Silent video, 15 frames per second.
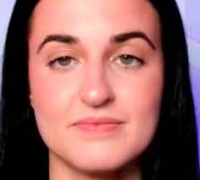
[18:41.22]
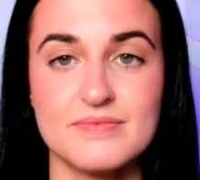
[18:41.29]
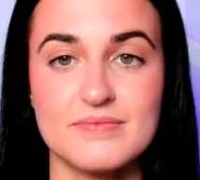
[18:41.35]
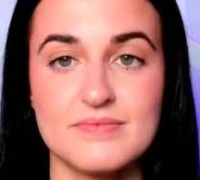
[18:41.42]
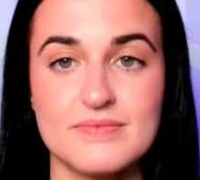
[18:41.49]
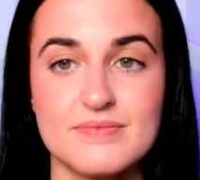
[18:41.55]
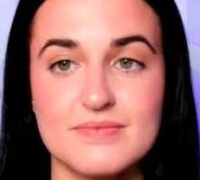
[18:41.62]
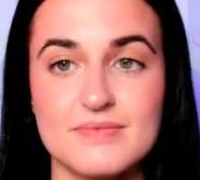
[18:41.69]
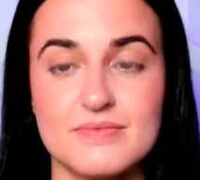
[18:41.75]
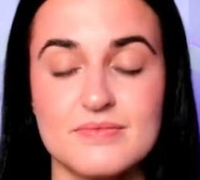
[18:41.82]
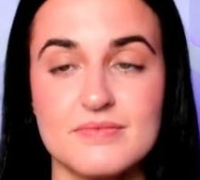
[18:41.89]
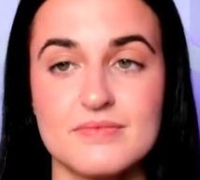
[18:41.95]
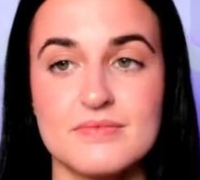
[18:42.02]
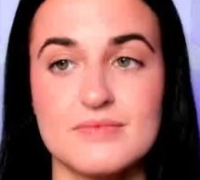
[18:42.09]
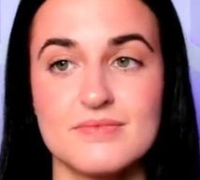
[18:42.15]

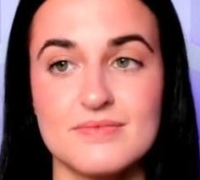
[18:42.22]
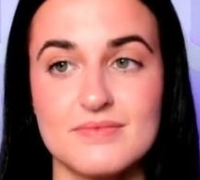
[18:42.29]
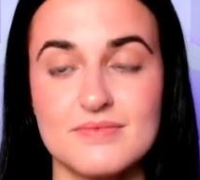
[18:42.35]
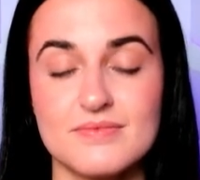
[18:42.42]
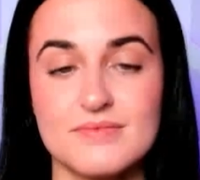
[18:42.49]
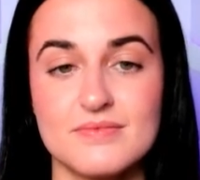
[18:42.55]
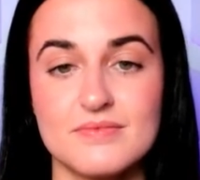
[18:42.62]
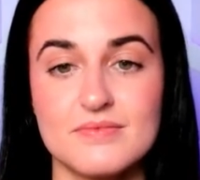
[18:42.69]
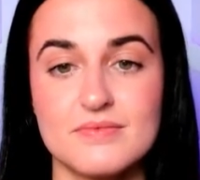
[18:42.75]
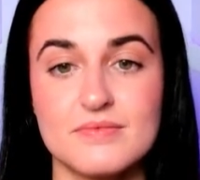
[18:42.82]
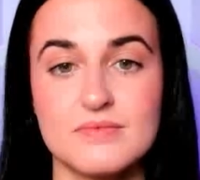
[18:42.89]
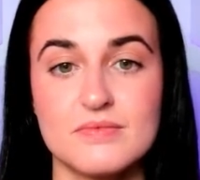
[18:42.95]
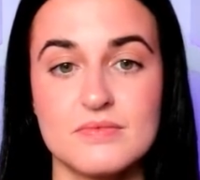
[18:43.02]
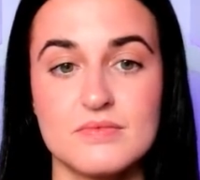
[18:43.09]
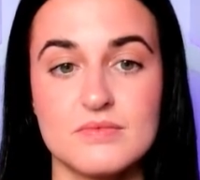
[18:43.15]

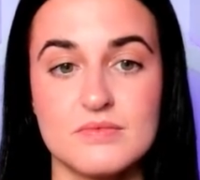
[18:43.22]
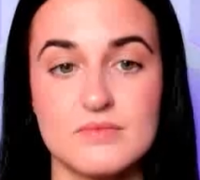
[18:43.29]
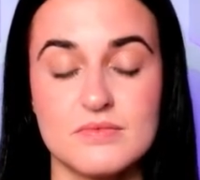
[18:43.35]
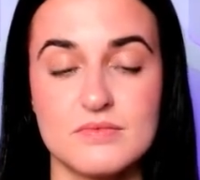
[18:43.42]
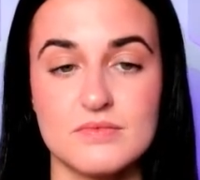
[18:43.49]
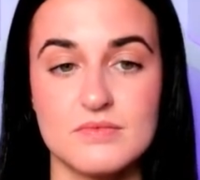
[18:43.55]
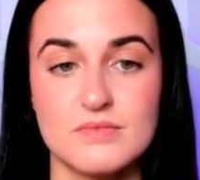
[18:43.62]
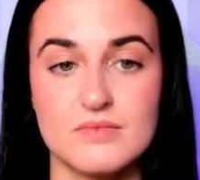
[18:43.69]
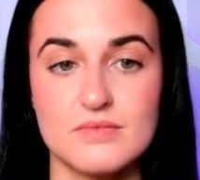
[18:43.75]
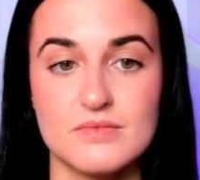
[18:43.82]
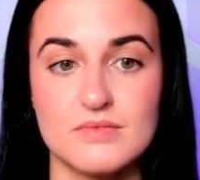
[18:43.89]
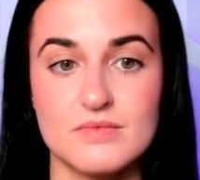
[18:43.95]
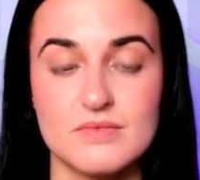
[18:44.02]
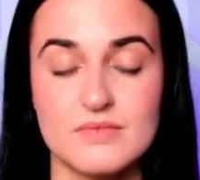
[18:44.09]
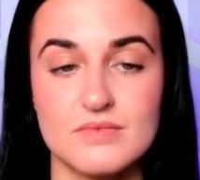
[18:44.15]

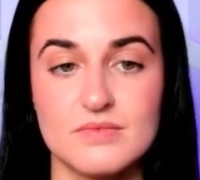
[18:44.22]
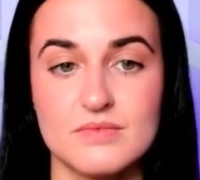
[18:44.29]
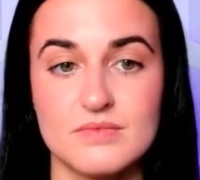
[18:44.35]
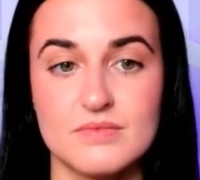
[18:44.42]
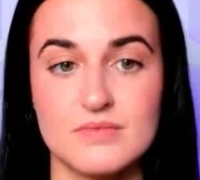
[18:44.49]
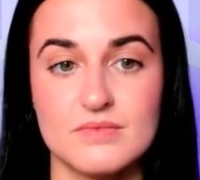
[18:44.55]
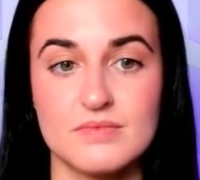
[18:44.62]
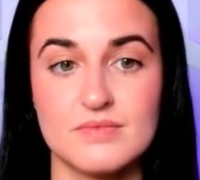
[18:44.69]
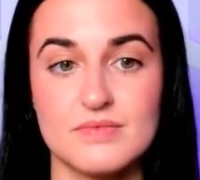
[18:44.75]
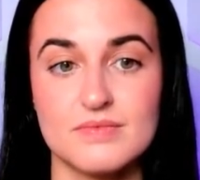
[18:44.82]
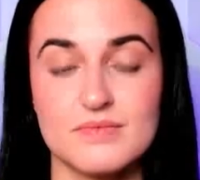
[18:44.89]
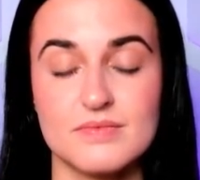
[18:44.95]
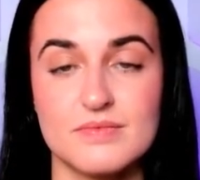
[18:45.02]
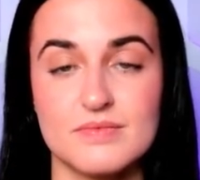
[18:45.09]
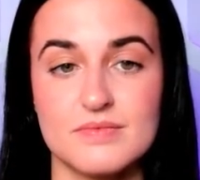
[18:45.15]

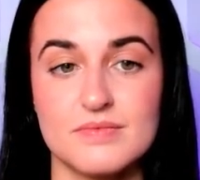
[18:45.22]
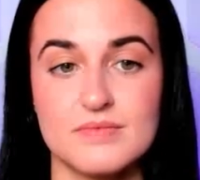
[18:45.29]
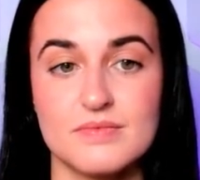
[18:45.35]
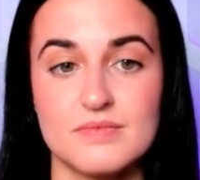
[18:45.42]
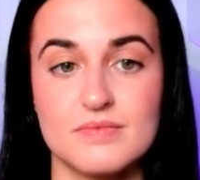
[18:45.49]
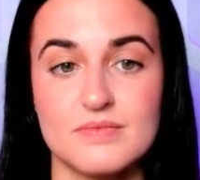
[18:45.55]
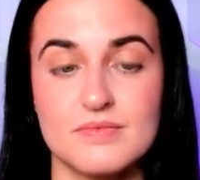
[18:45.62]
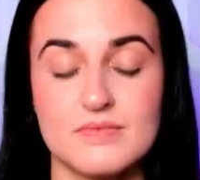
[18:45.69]
No words are spoken by the person on screen.